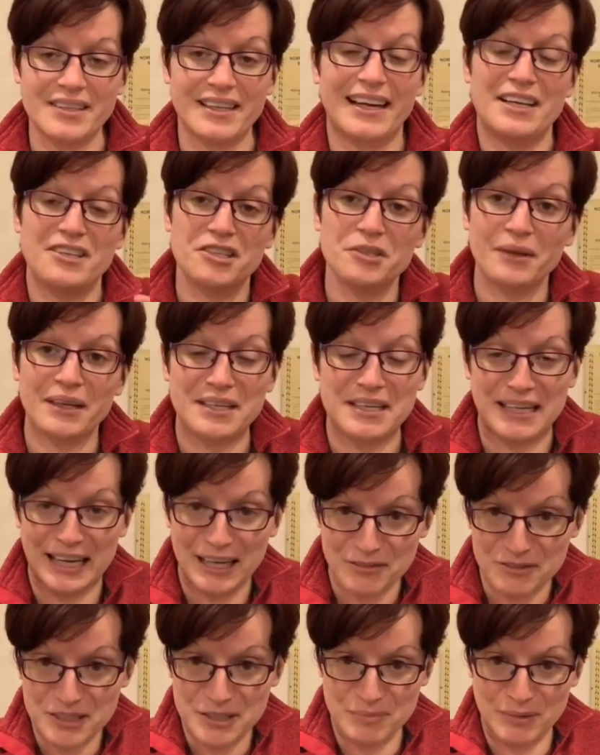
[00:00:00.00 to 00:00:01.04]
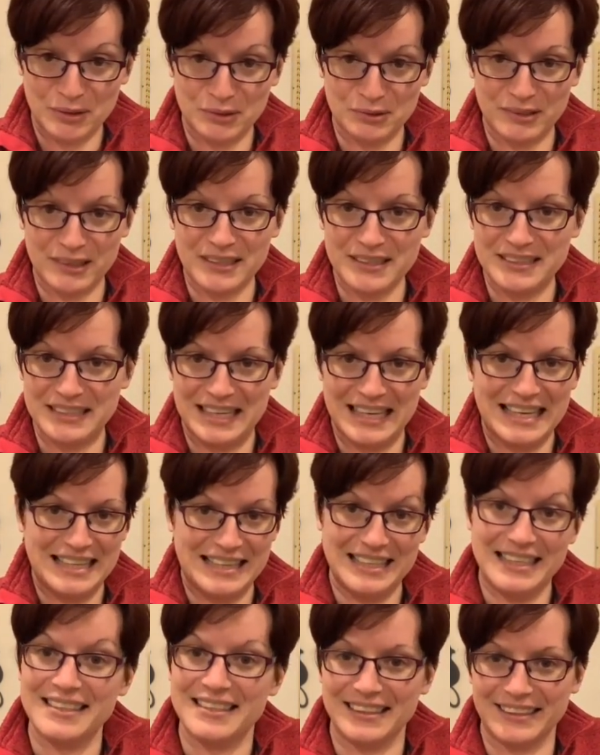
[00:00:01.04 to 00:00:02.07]
and I do actually have some old rats in
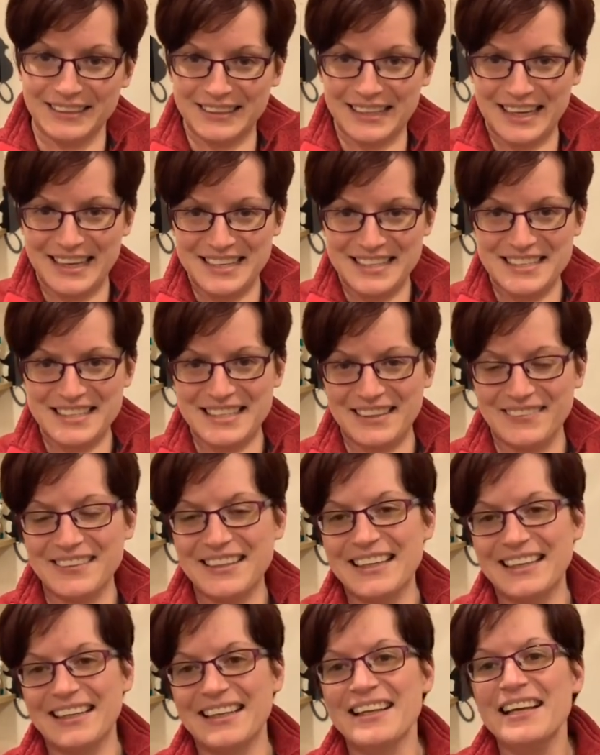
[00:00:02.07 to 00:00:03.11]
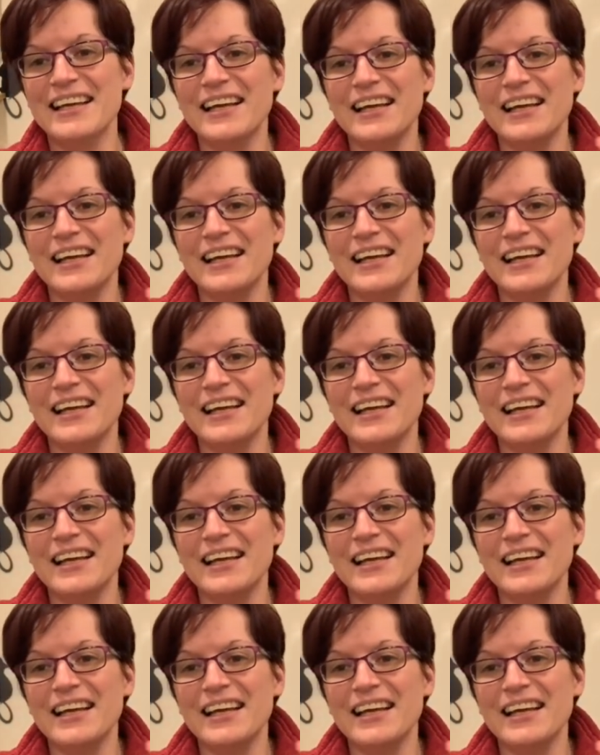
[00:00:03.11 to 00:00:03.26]
this little cage down here.